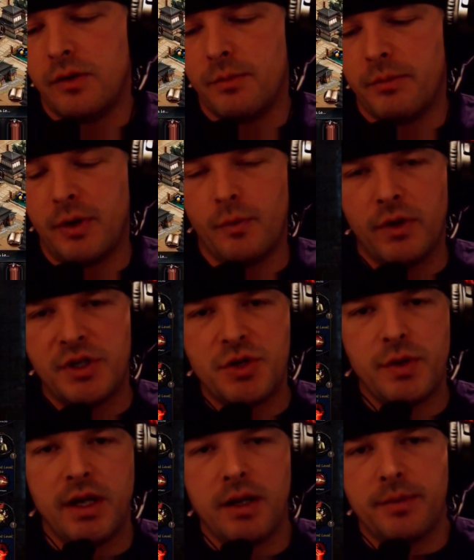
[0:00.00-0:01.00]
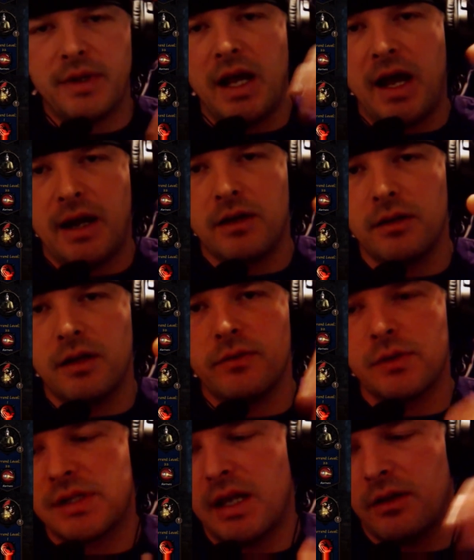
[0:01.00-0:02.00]
But once you get up into higher
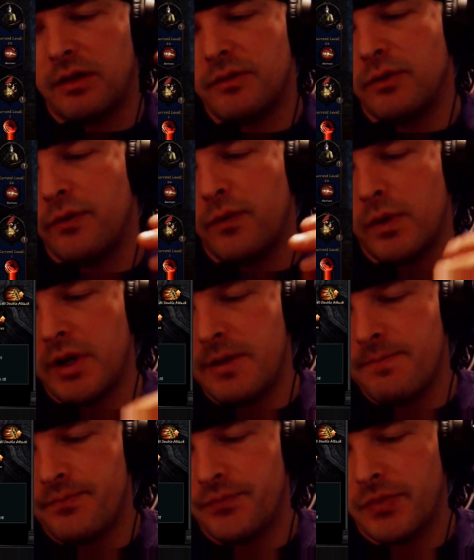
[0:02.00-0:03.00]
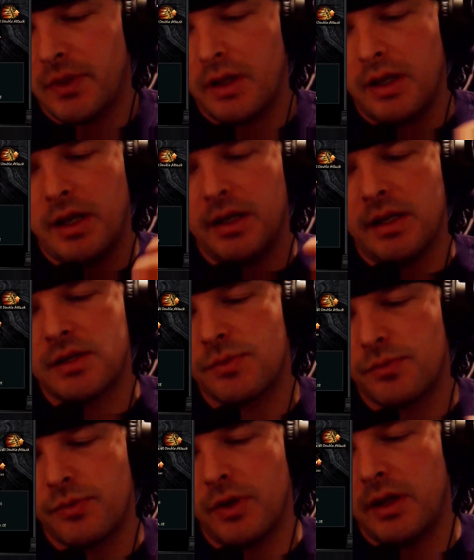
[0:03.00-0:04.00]
levels like level 40, it gets
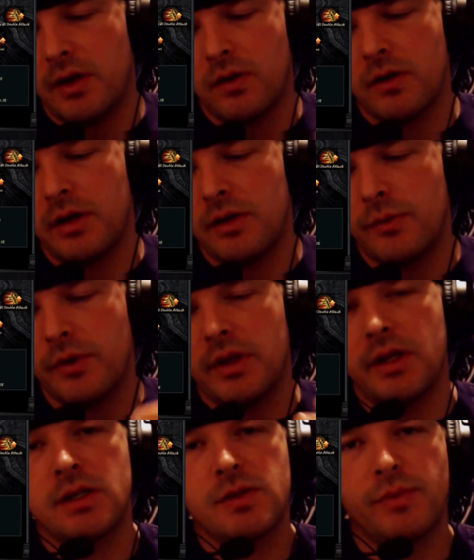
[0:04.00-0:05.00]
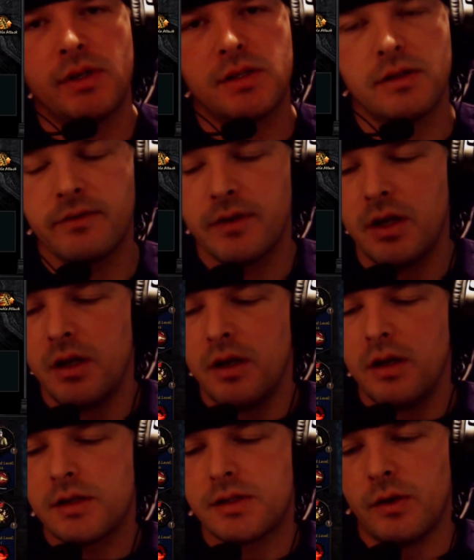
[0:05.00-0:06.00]
really hard and really expensive.
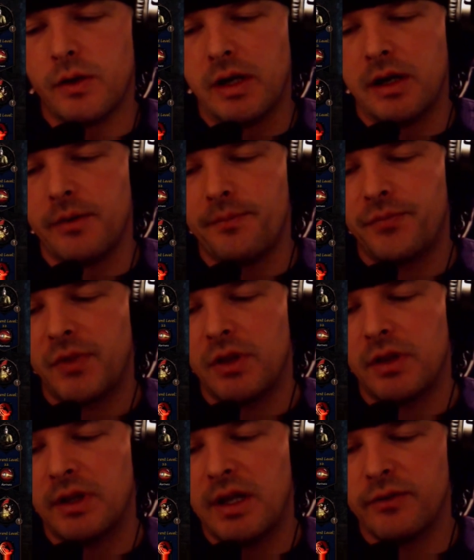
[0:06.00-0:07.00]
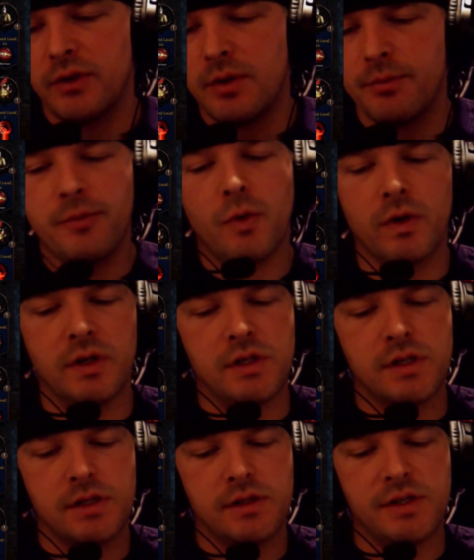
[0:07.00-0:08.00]
So the level of
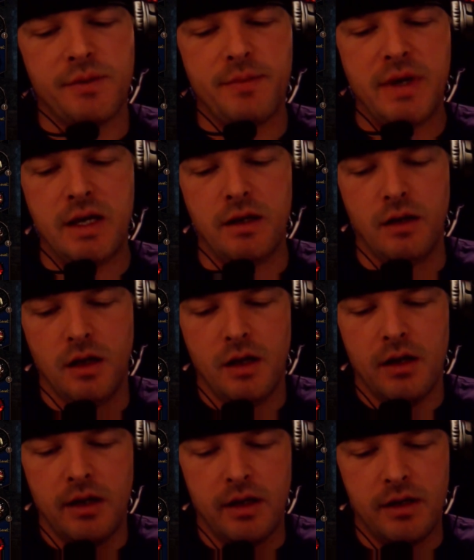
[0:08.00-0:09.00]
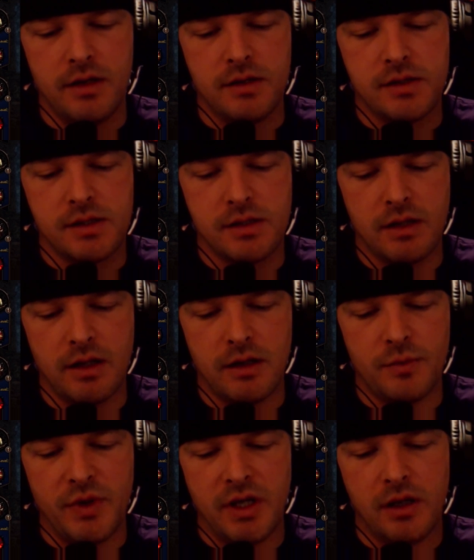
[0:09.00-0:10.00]
importance to me is going
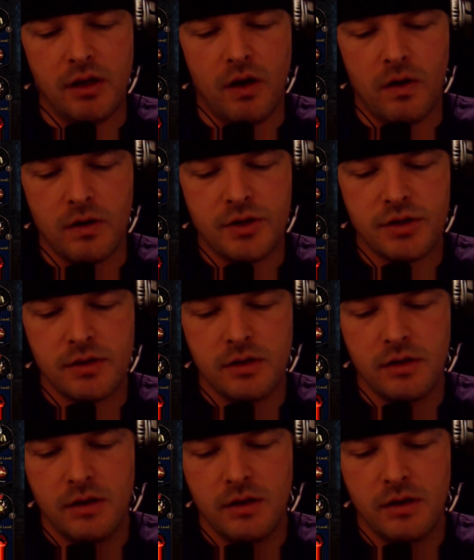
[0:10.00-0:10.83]
to be archer,